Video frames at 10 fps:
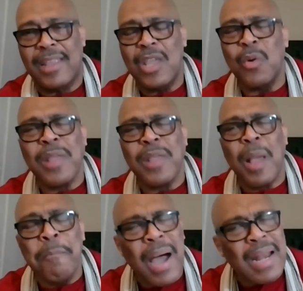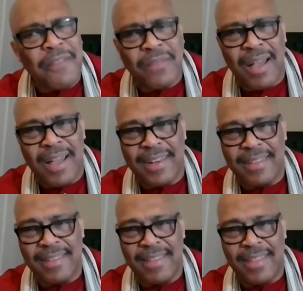He was a man of God.
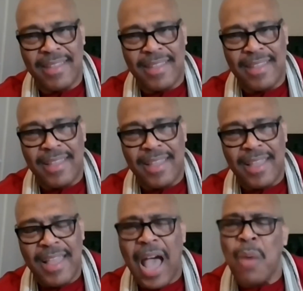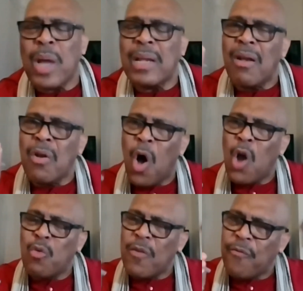And when the
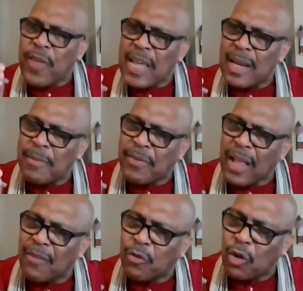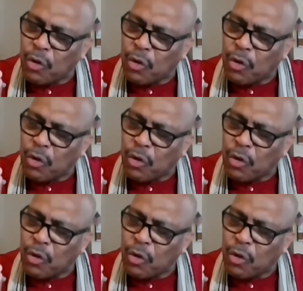Lord revealed himself to